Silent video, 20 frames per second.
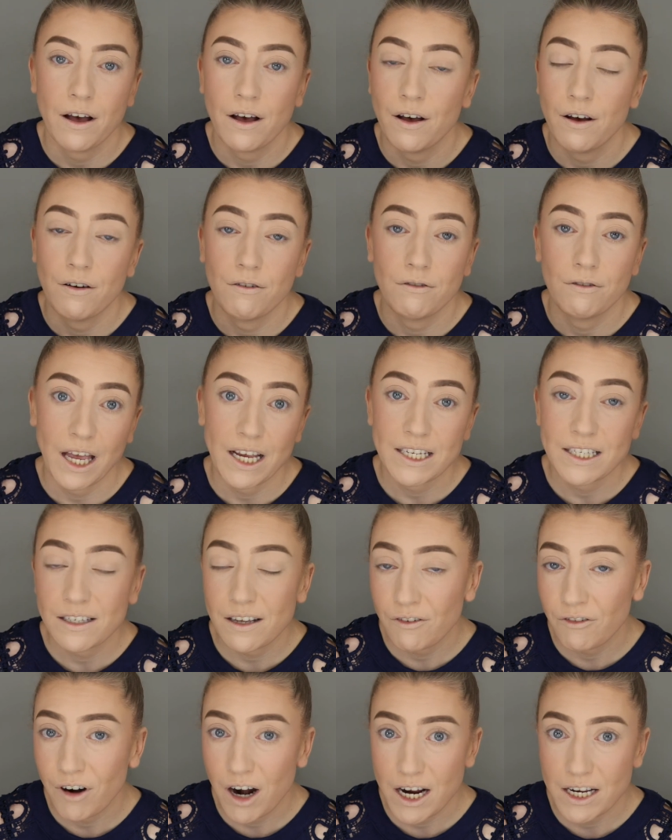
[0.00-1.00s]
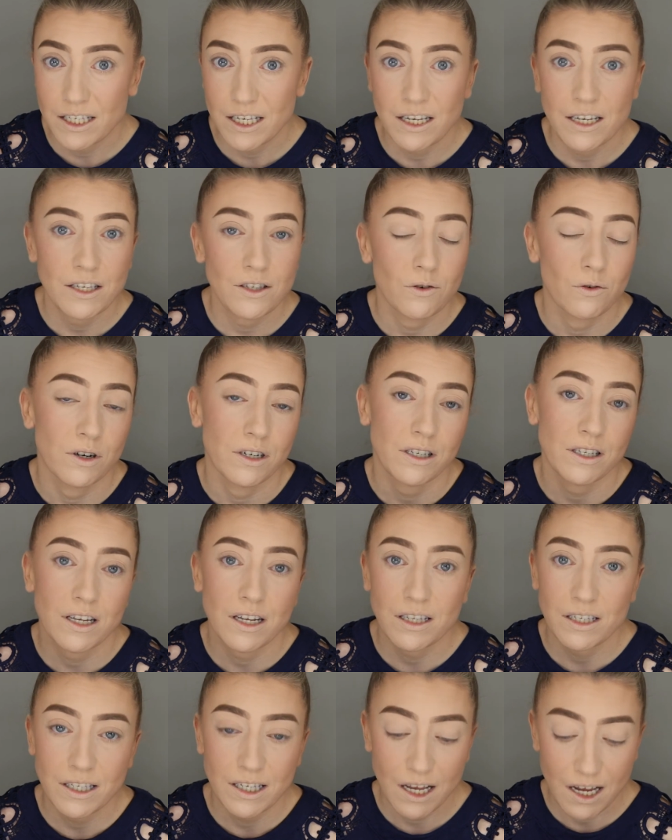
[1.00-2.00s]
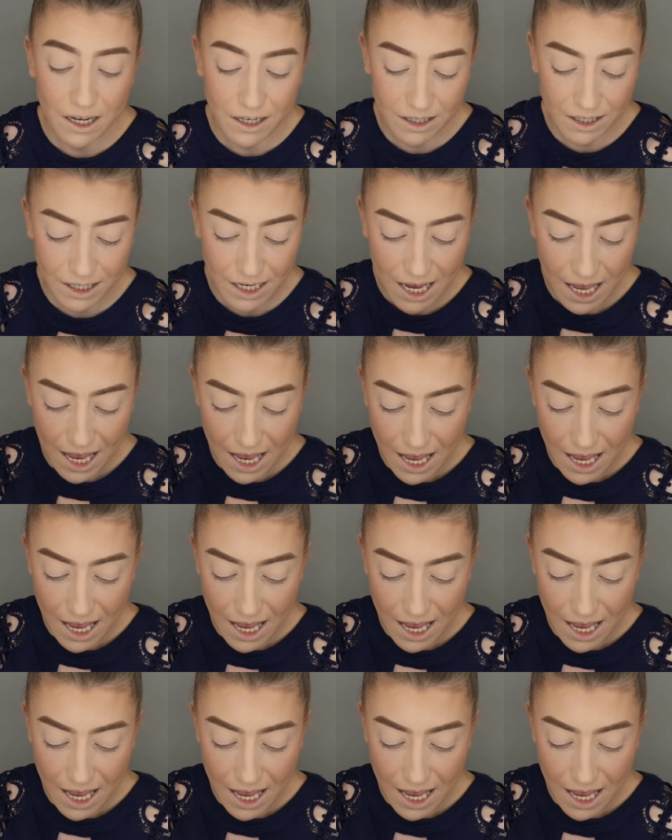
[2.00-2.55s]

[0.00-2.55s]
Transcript: of like sunrises or sunsets,